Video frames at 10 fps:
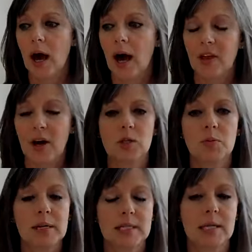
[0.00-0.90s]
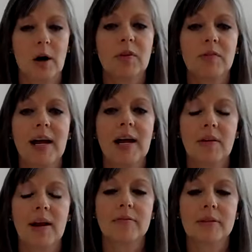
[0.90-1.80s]
I thought to myself, if I ever
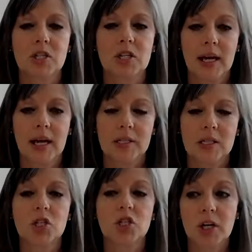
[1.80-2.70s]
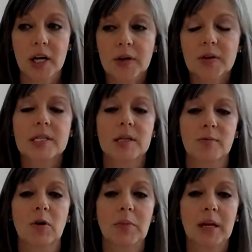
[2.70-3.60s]
have the chance to share this
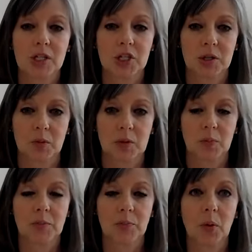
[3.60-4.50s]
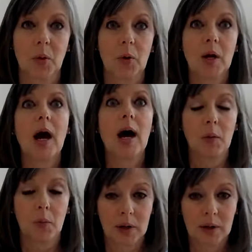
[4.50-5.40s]
information with people, I
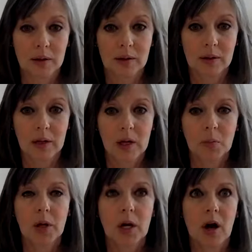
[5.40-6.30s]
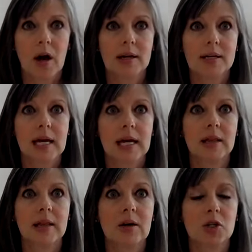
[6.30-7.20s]
will, because
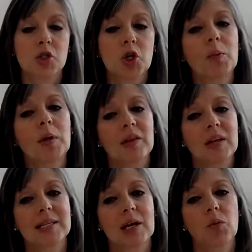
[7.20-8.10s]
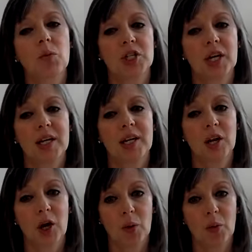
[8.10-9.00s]
there are so many things I wish I'd
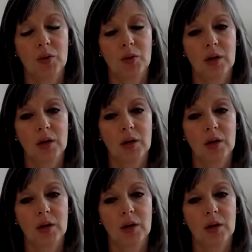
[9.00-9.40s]
known.